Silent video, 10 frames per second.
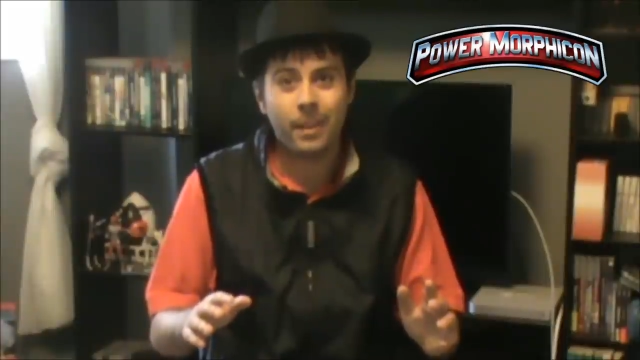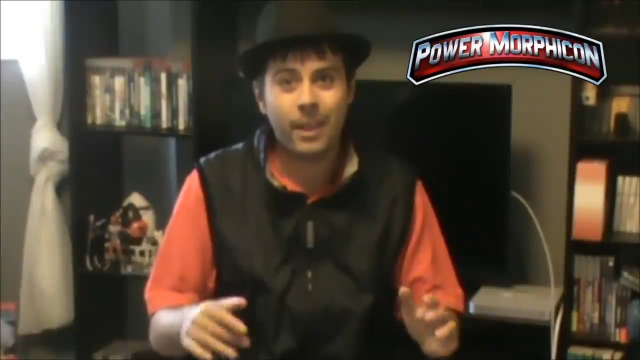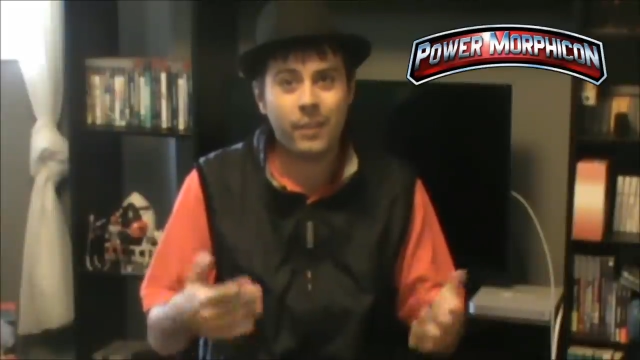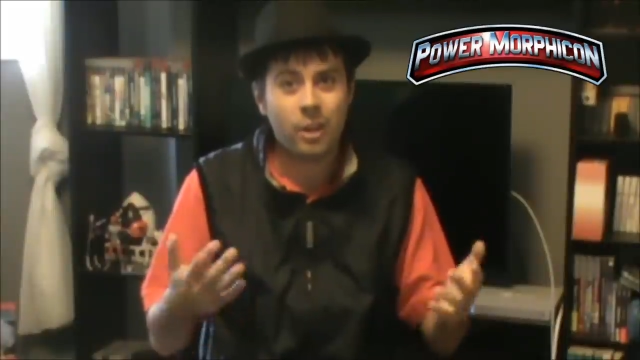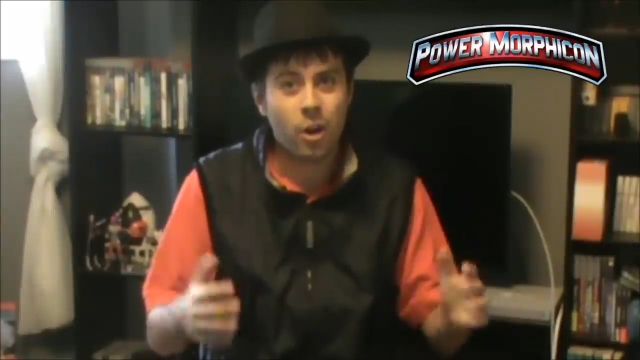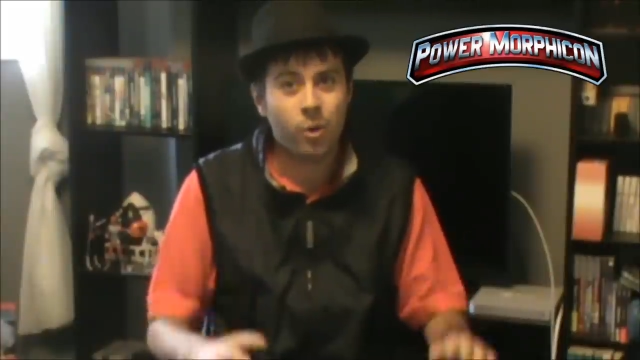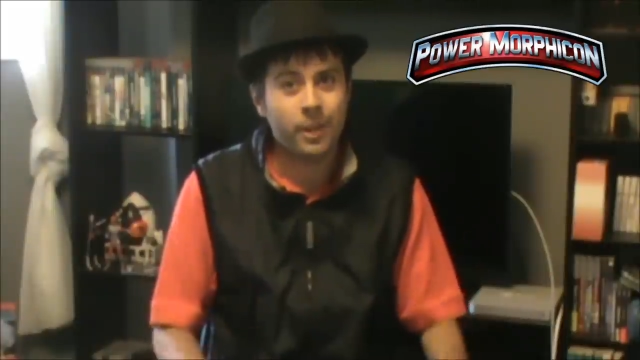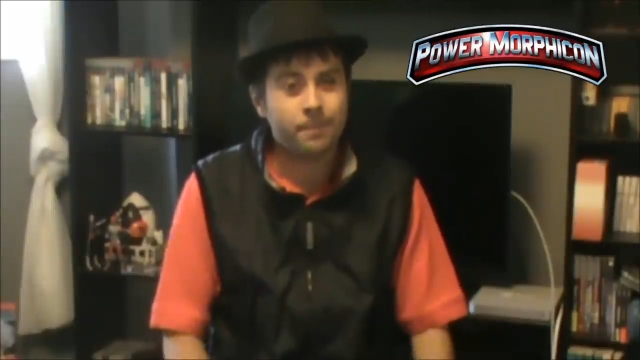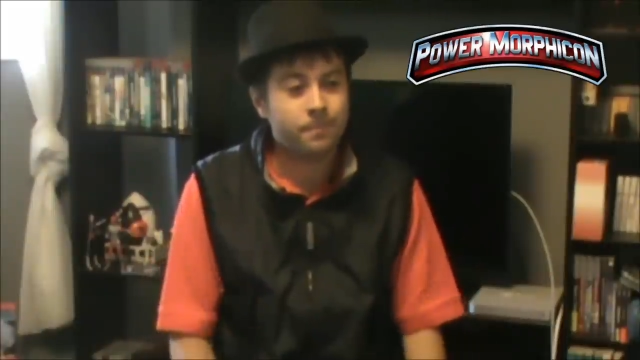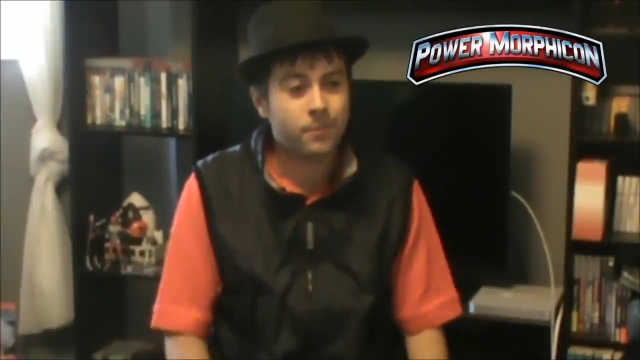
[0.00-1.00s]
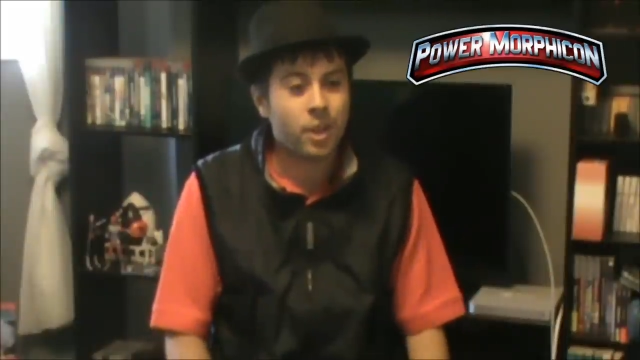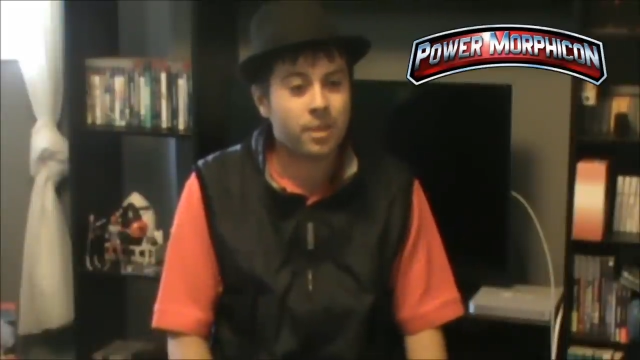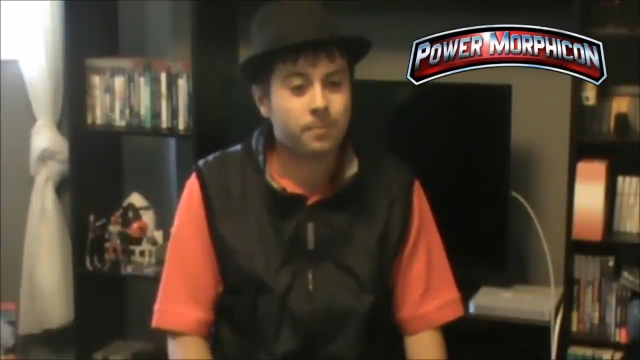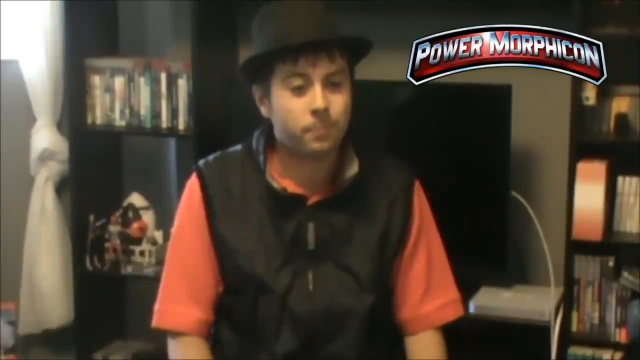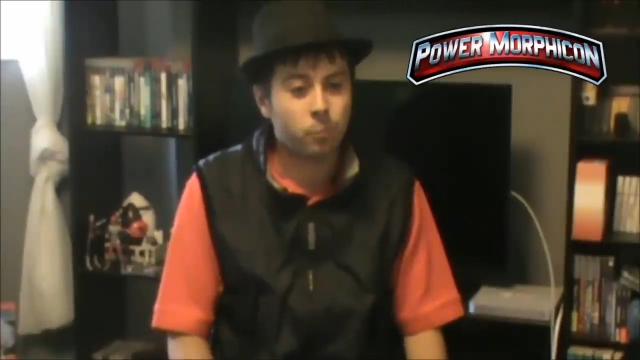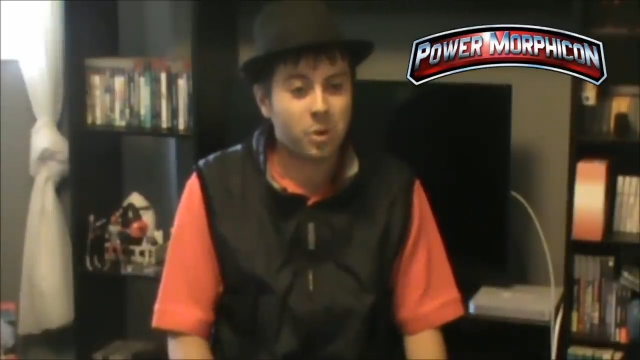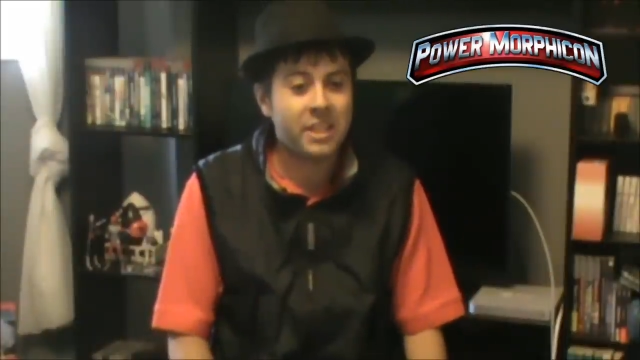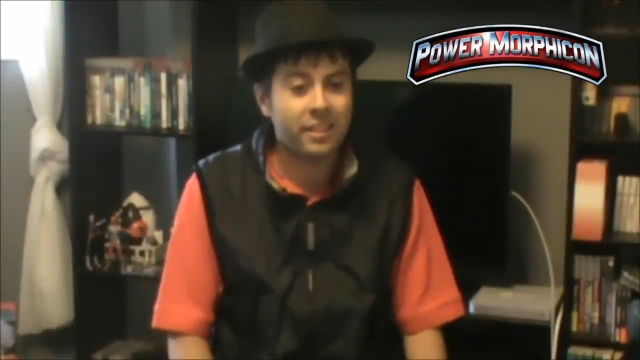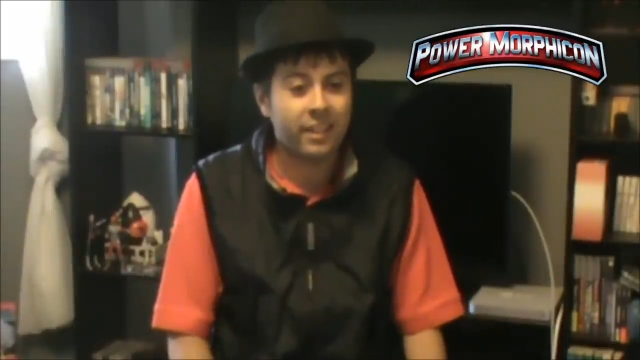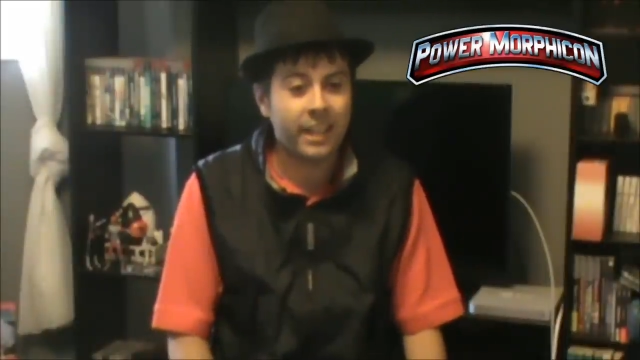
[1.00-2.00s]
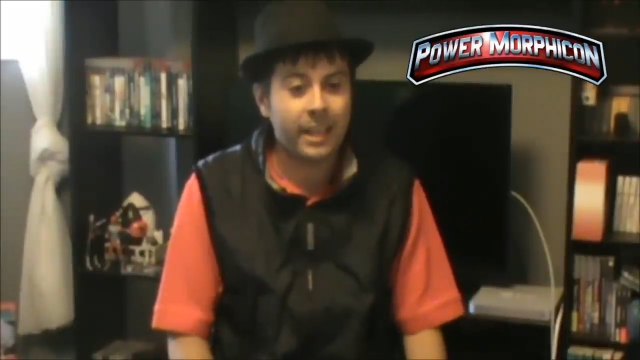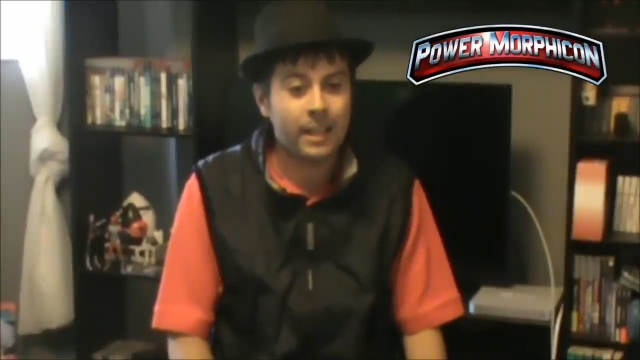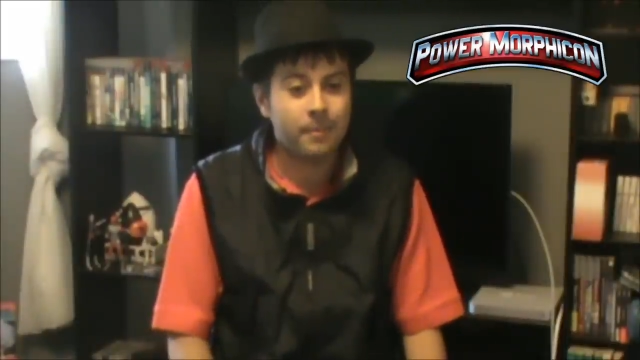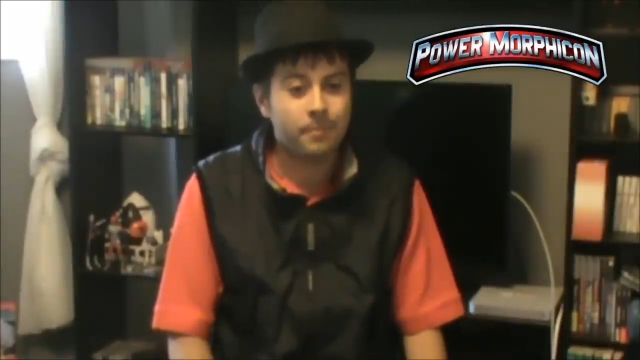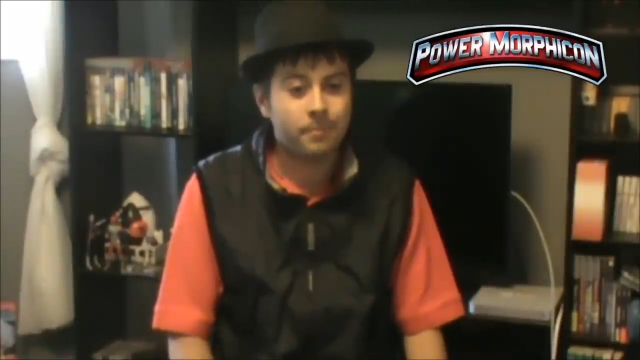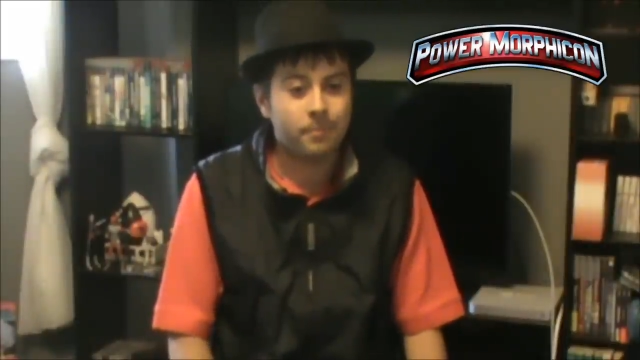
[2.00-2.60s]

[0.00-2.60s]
even though it just recently